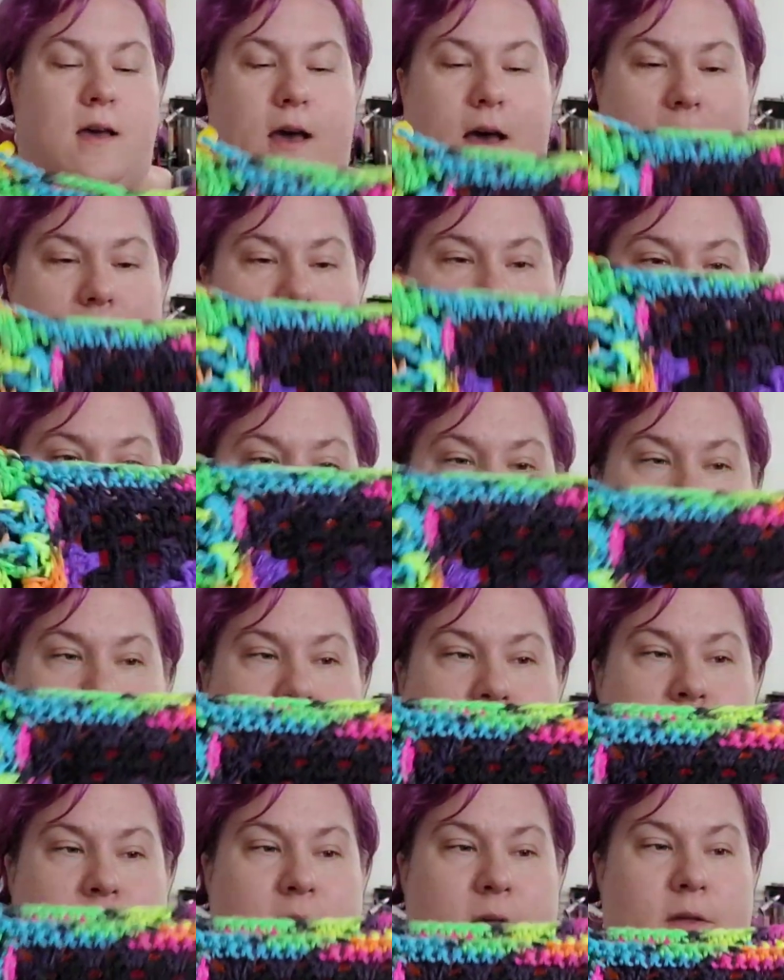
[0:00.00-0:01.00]

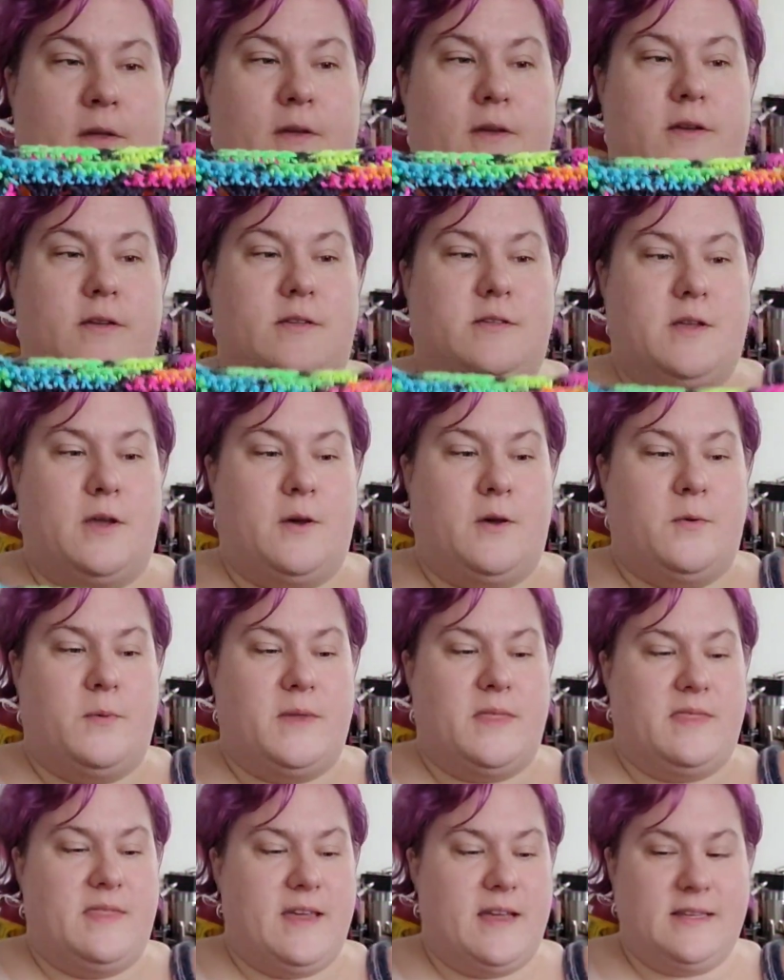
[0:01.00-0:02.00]
So
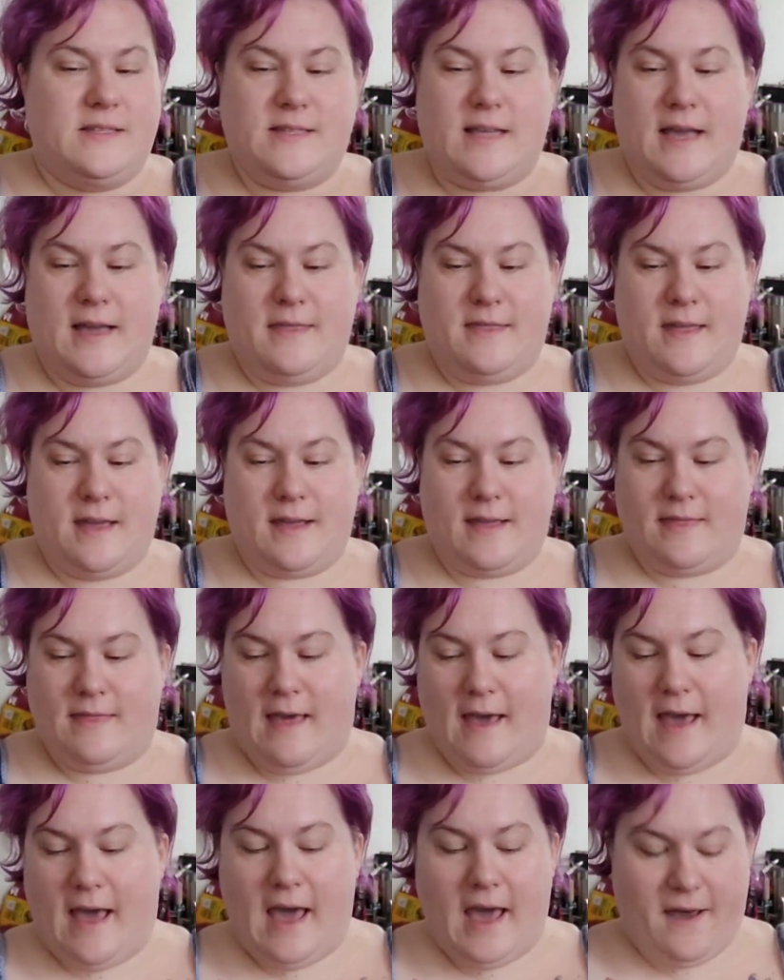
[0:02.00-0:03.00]
with this, I think
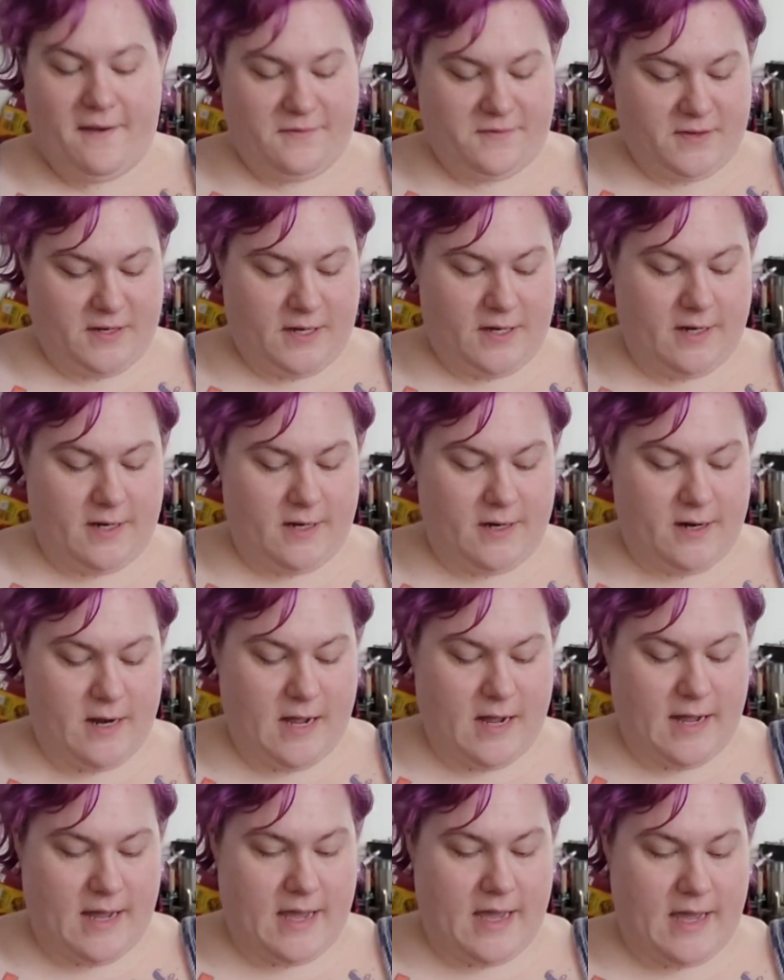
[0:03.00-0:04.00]
that after
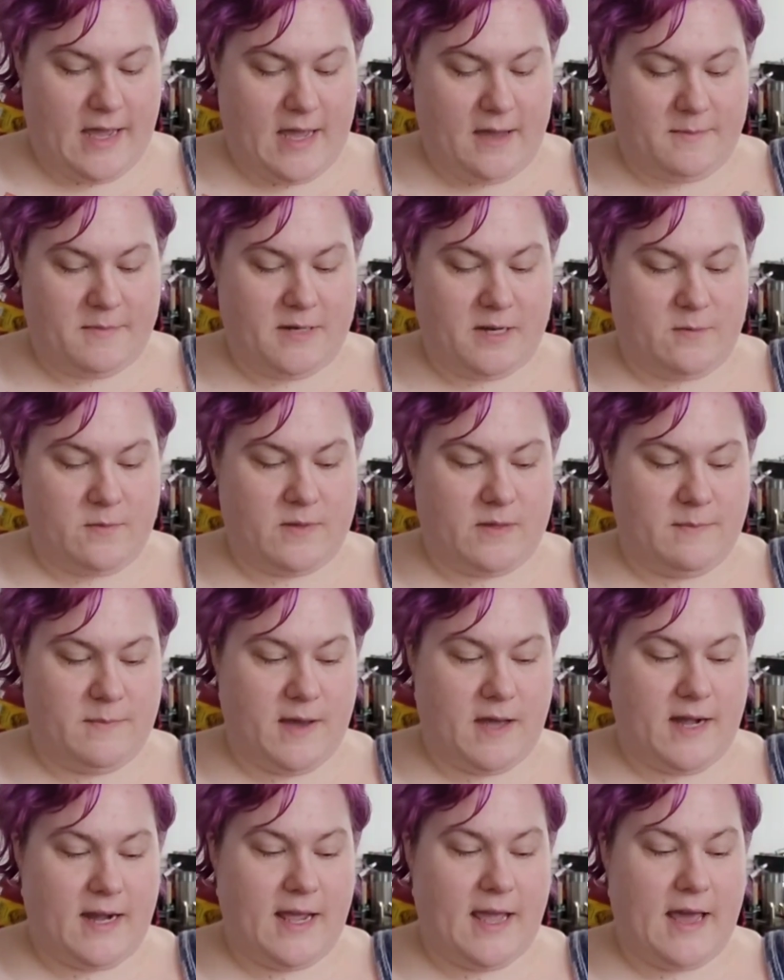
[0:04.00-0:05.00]
I am done with the
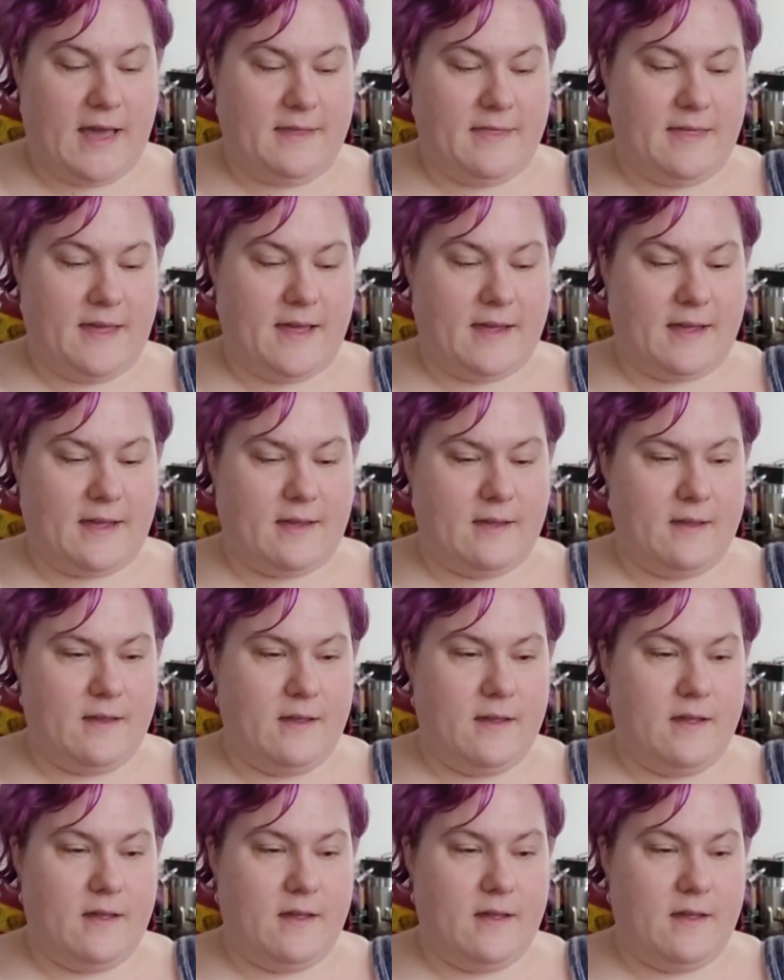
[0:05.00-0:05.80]
body, I think